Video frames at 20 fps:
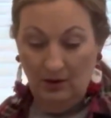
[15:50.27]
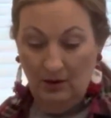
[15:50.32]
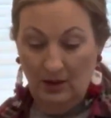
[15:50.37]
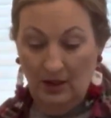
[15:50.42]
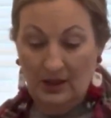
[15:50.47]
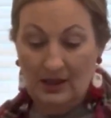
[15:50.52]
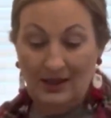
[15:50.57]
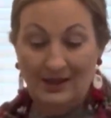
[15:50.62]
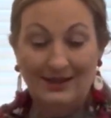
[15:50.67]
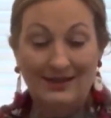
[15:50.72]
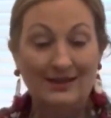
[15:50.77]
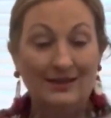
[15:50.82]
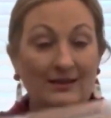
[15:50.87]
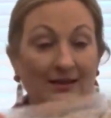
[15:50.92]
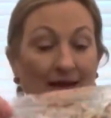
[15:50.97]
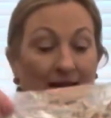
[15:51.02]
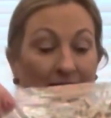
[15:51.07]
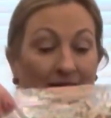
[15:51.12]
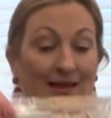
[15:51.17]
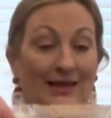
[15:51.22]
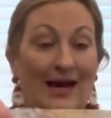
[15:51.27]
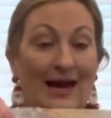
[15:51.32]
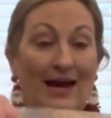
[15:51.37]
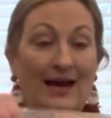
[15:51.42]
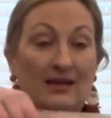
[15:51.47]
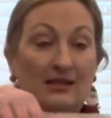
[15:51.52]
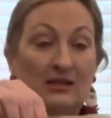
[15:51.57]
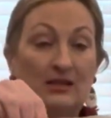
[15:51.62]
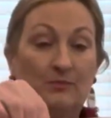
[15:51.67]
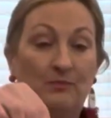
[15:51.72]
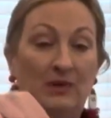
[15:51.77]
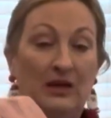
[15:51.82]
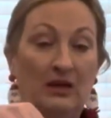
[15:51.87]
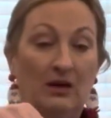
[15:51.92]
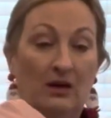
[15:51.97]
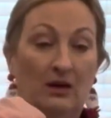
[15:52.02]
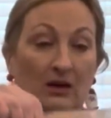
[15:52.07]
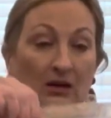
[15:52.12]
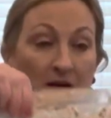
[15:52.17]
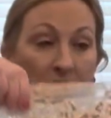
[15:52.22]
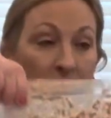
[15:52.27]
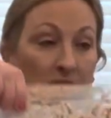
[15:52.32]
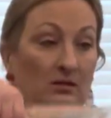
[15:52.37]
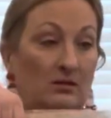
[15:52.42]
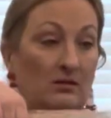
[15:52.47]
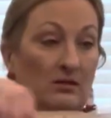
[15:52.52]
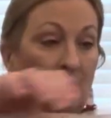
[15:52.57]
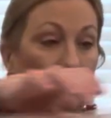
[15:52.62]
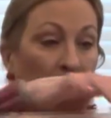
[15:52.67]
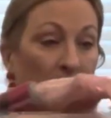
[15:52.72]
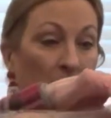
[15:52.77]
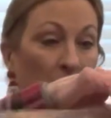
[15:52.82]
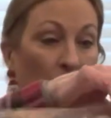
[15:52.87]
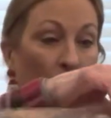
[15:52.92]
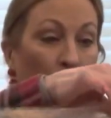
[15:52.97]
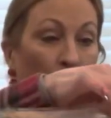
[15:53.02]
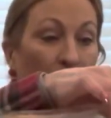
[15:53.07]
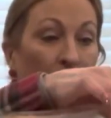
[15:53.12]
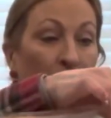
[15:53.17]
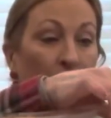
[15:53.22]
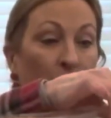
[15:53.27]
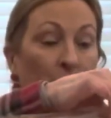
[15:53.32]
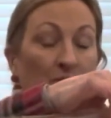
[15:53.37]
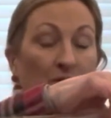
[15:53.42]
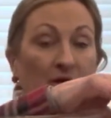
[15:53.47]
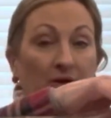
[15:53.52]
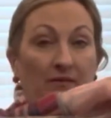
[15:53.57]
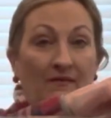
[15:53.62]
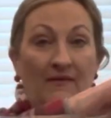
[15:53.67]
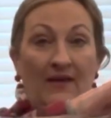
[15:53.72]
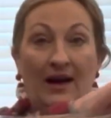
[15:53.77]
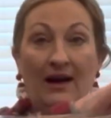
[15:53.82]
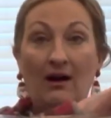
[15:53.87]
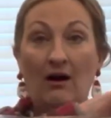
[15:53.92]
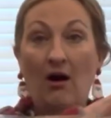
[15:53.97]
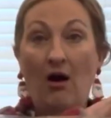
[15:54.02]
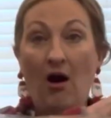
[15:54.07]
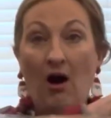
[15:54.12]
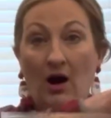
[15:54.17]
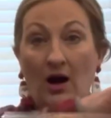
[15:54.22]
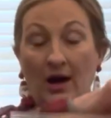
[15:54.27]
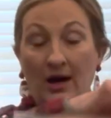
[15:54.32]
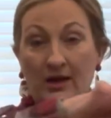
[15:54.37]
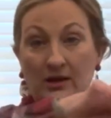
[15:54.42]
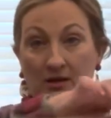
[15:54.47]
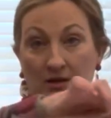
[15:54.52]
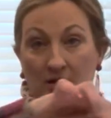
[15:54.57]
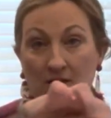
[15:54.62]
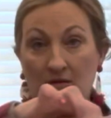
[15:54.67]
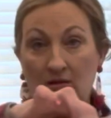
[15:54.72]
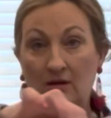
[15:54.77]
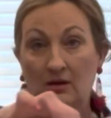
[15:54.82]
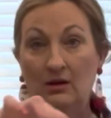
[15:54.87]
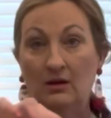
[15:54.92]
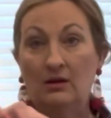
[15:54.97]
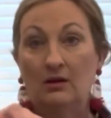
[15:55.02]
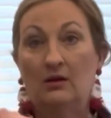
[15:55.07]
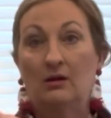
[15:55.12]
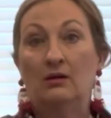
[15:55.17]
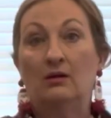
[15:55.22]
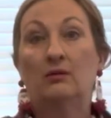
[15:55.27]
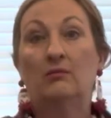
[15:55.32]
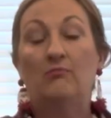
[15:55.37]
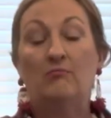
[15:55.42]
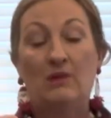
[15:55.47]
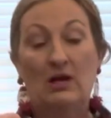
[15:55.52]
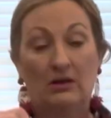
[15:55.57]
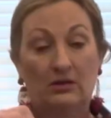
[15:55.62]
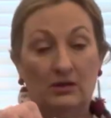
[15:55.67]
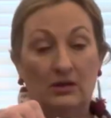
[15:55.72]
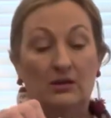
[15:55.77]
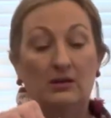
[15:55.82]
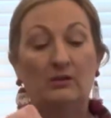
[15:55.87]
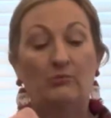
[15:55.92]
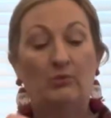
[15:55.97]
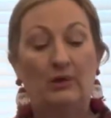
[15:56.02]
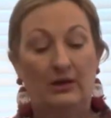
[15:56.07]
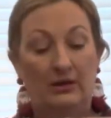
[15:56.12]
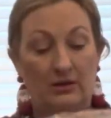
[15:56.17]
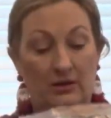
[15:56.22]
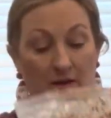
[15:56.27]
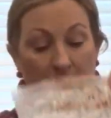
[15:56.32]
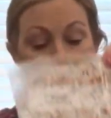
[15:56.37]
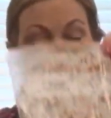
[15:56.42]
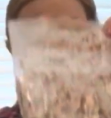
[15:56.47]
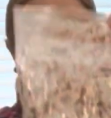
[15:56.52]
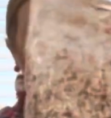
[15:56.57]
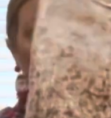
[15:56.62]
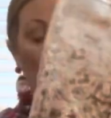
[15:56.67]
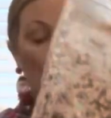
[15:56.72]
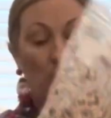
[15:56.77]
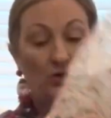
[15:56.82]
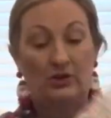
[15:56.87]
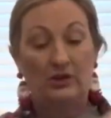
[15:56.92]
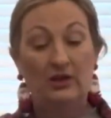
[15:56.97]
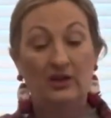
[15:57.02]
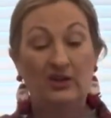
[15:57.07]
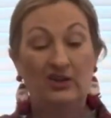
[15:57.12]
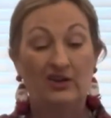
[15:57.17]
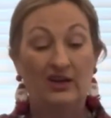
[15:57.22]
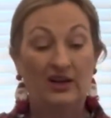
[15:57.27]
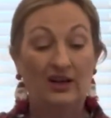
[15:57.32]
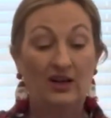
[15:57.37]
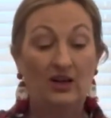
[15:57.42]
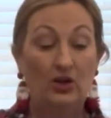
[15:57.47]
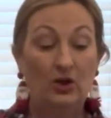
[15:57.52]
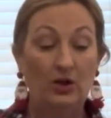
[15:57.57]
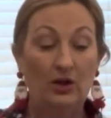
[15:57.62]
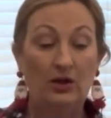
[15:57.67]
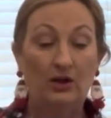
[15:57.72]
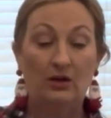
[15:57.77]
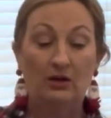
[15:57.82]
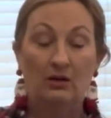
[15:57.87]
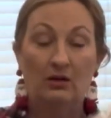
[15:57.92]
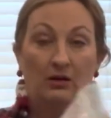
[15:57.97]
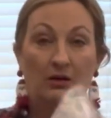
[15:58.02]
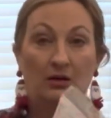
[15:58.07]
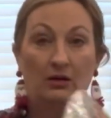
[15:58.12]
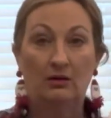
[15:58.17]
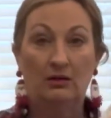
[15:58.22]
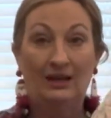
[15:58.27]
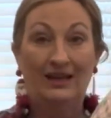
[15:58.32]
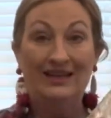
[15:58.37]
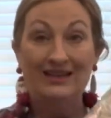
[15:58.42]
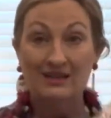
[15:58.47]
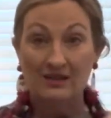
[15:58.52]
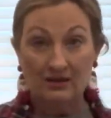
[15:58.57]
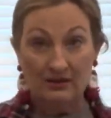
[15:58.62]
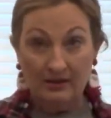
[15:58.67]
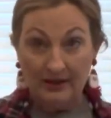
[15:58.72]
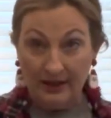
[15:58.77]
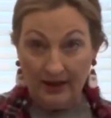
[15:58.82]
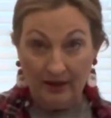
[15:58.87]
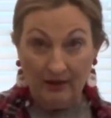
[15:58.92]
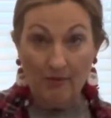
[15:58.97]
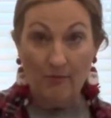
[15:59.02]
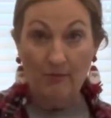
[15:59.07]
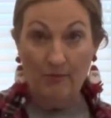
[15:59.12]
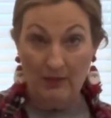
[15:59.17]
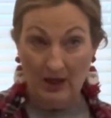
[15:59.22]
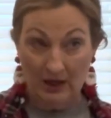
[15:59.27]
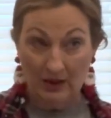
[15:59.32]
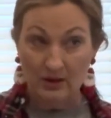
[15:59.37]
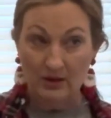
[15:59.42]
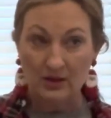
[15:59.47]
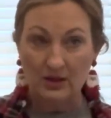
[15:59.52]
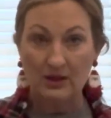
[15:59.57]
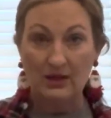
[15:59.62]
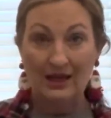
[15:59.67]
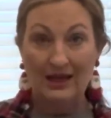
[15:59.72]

And I did that last because when you're putting that hot melted butter mixture in here, it could easily melt the